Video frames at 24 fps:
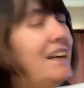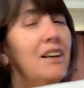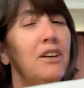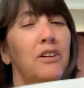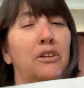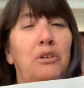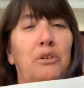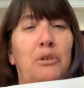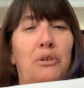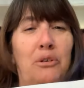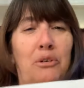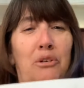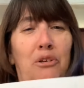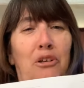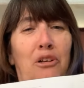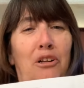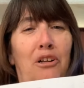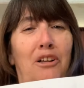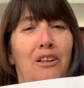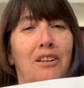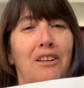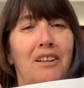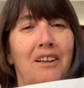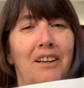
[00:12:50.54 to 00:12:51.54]

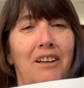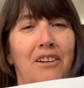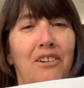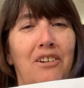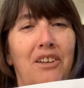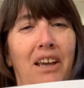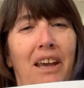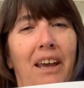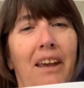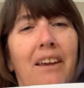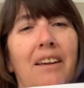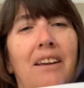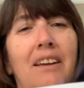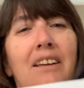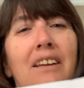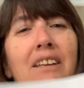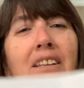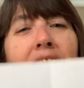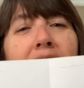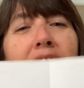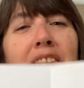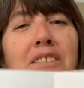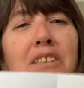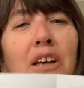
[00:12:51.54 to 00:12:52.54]
Cool. Okay,
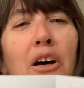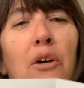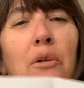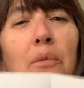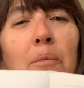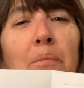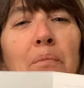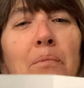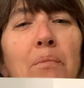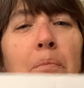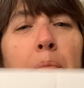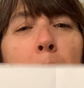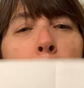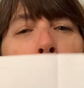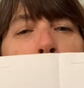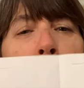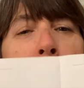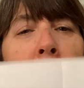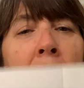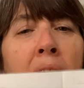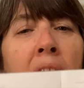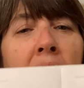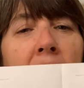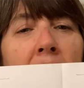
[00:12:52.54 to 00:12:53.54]
so
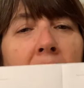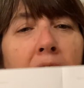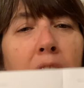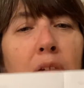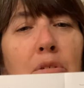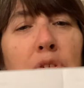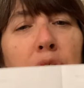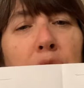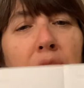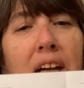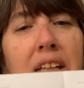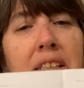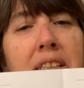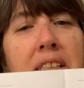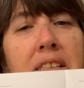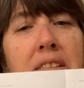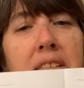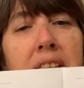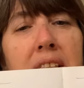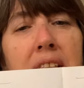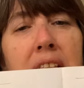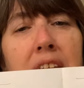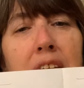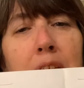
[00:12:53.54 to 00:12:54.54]
I will write
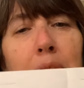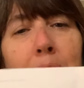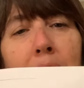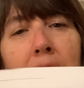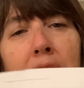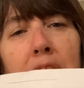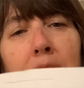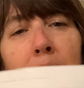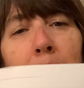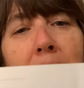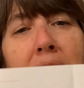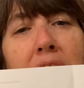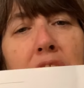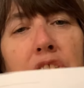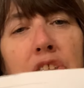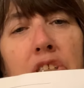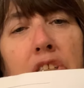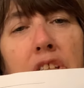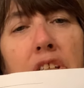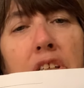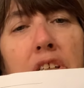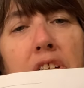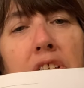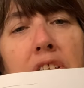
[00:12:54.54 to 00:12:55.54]
this in the email and make
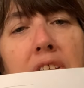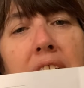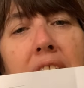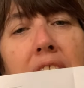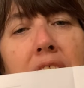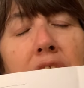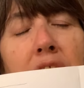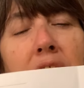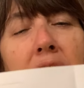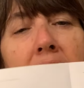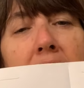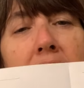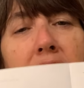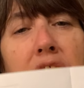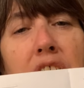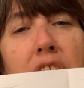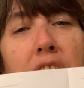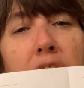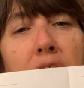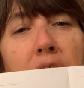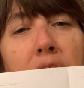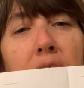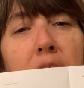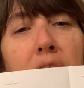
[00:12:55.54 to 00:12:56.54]
sure that you guys
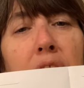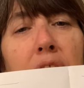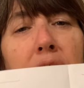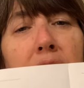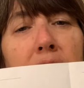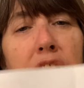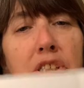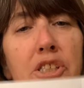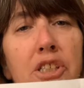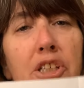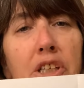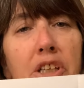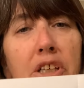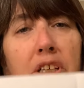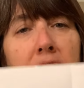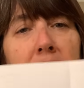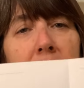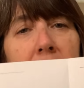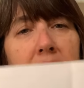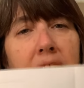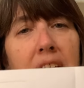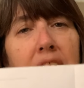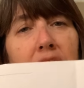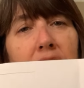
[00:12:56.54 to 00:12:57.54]
know for sure
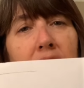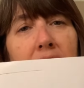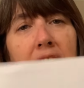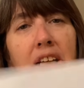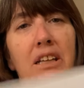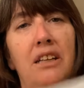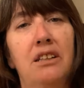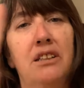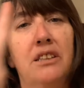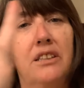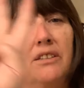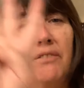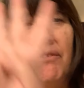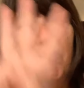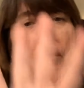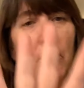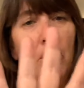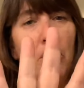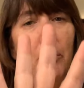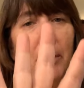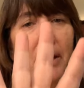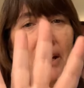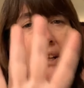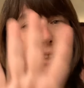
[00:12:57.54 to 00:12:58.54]
that you need the
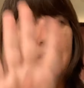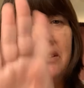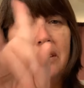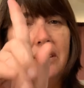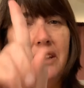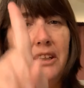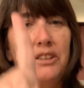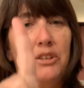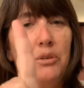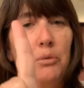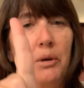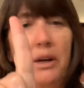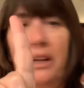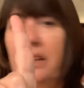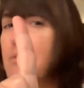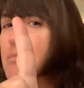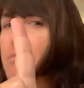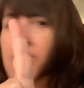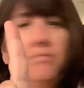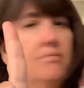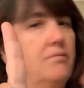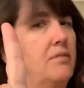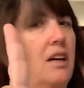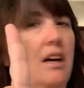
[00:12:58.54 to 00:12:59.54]
4 ways, not the
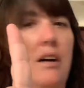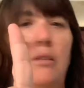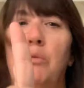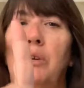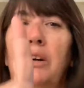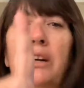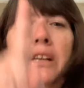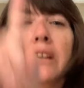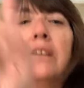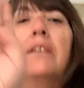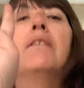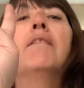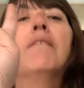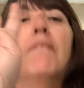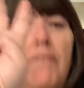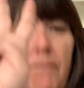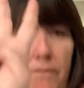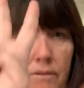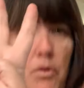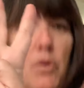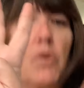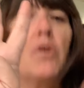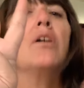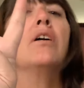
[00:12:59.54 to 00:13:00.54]
1, not 1,
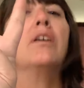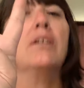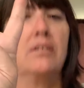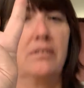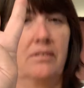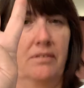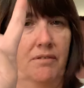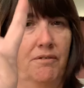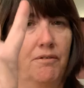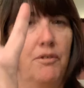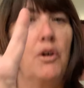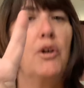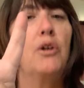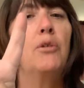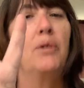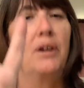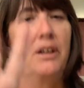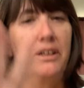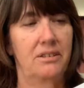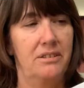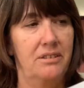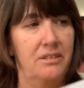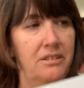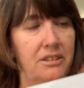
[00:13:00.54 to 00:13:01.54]
4. 4
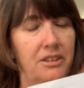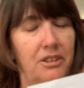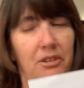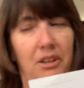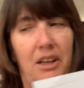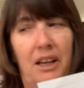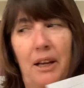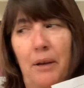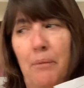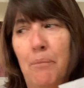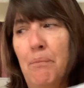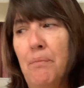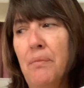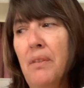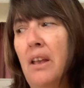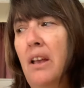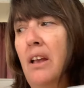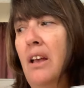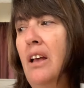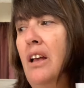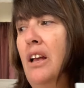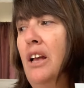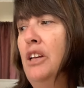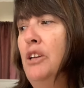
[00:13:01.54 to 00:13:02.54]
ways, okay?
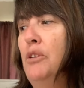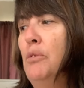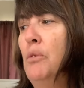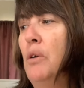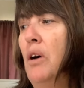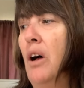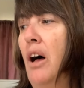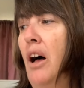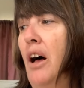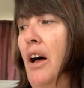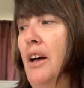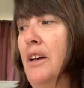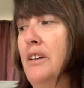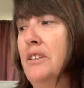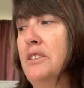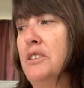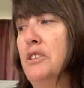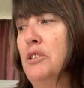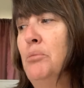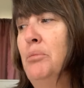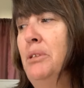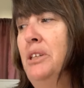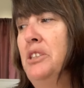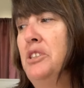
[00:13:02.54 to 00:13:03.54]
You will
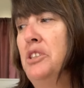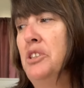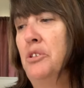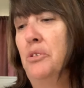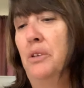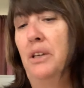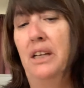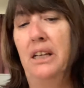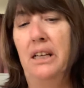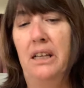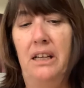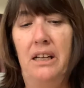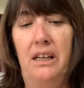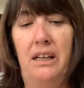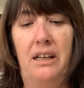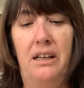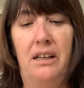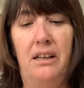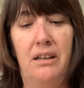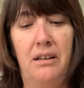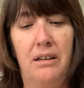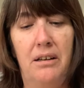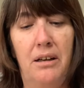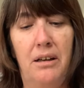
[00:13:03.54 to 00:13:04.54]
also be
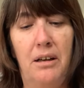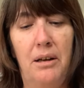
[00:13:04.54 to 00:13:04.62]
doing